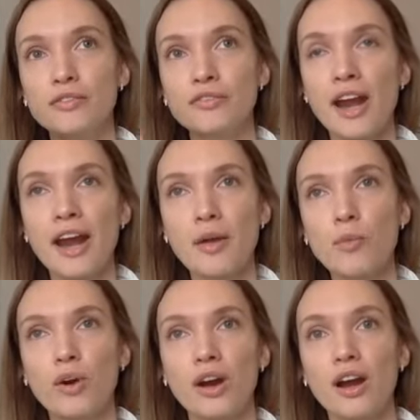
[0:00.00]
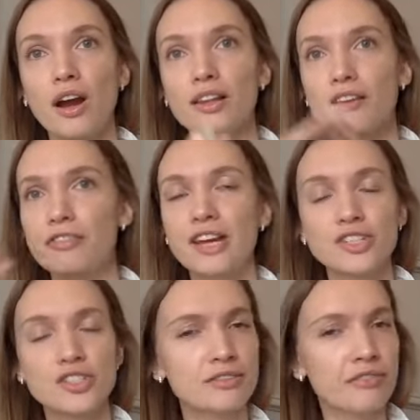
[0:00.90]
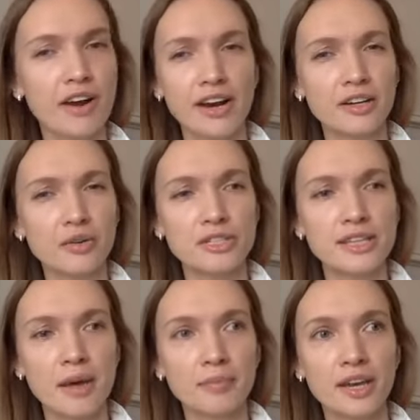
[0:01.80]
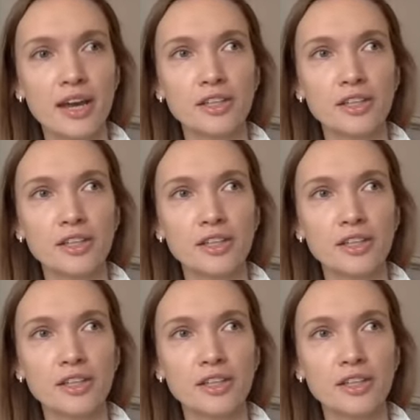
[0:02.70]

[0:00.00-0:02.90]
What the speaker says: frame where like flash didn't fire or something,